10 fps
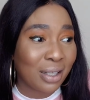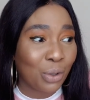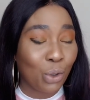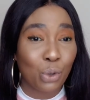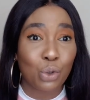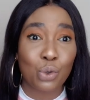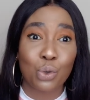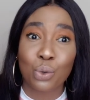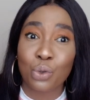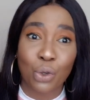you know,
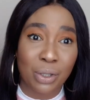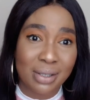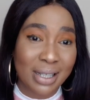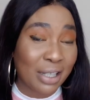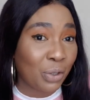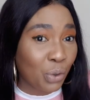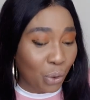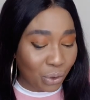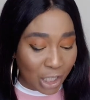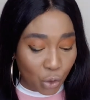tune your skin.
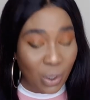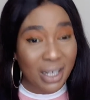No, this